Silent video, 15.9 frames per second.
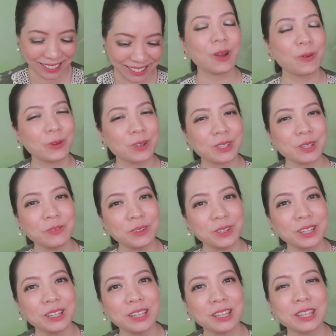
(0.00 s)
I will
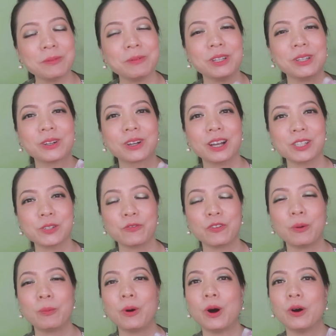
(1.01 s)
definitely keep a lookout
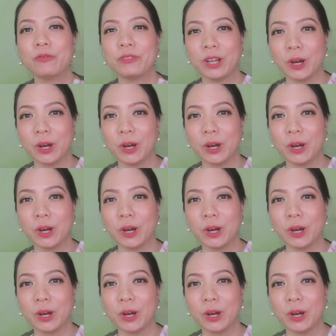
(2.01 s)
for more of